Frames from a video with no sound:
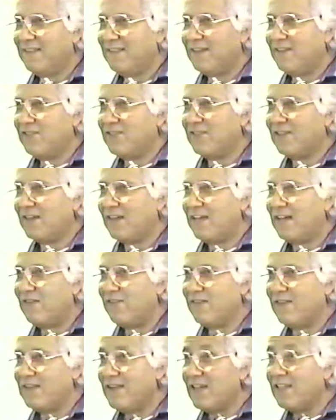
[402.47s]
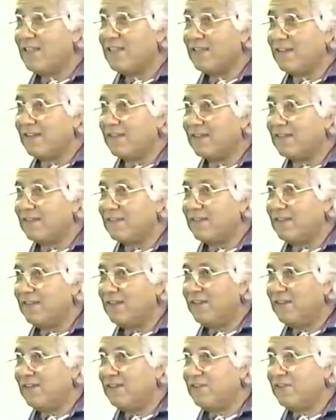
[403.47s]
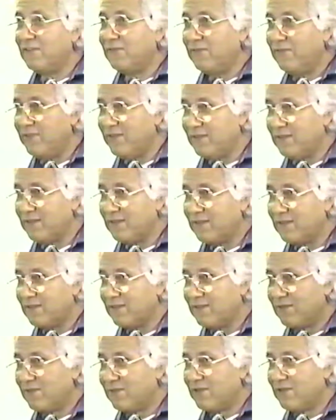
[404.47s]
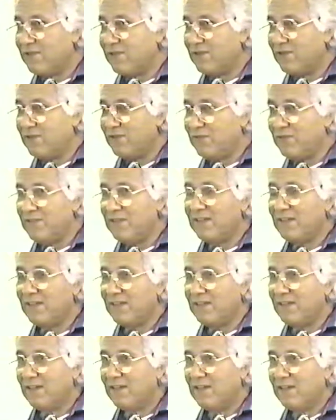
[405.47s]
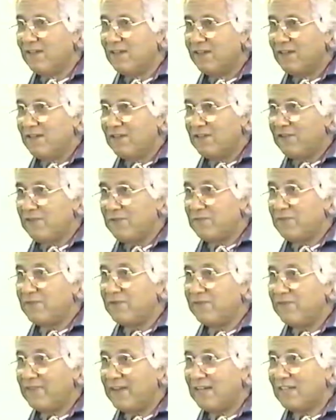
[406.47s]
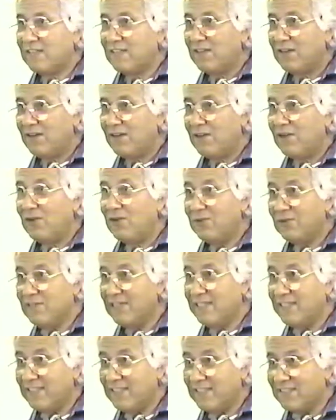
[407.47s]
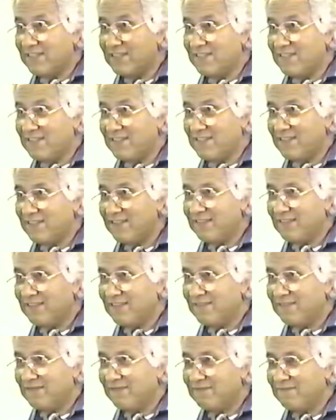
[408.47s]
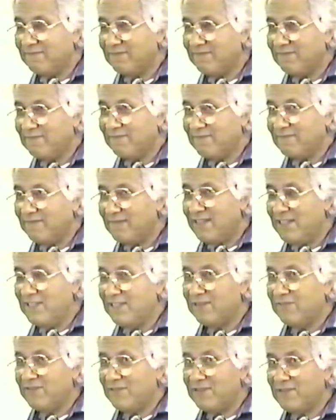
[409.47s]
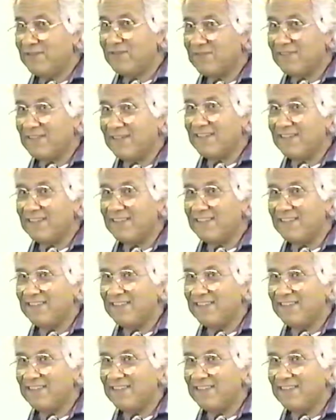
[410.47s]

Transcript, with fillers: They should allow nothing to interfere with their duty to perfect holiness in the fear of God.